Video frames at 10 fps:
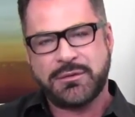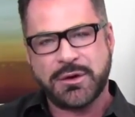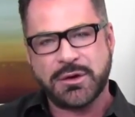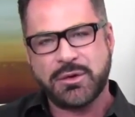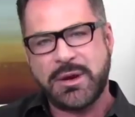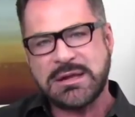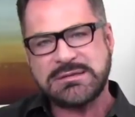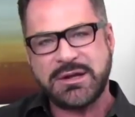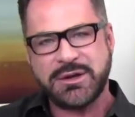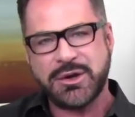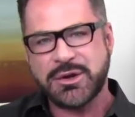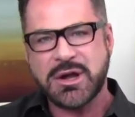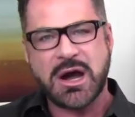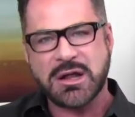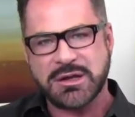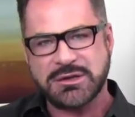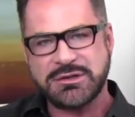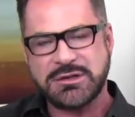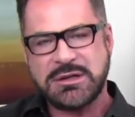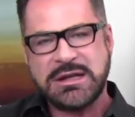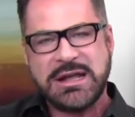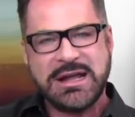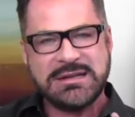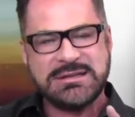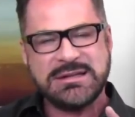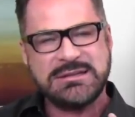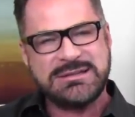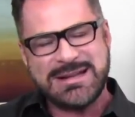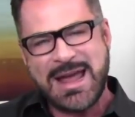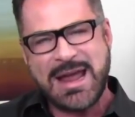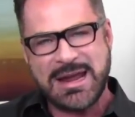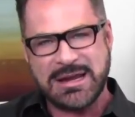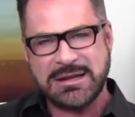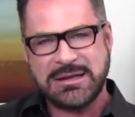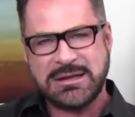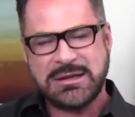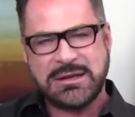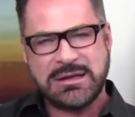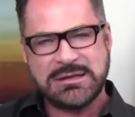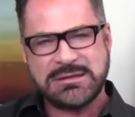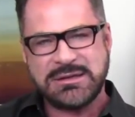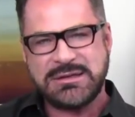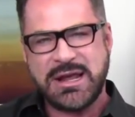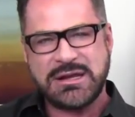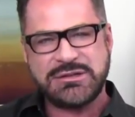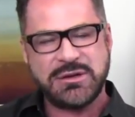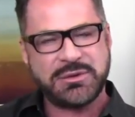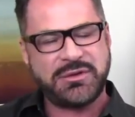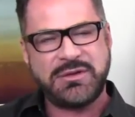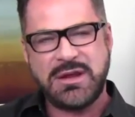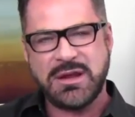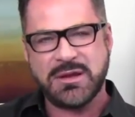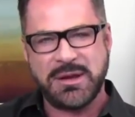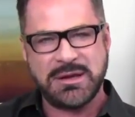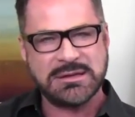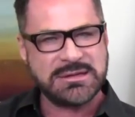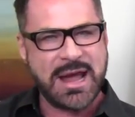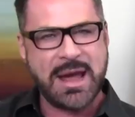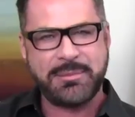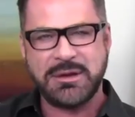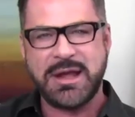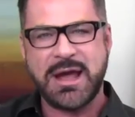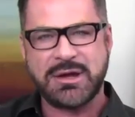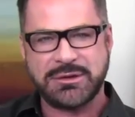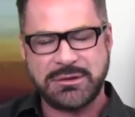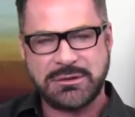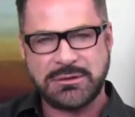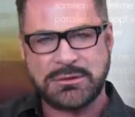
for her grandson to go to college. And today is the day she will see him in his cap and gown.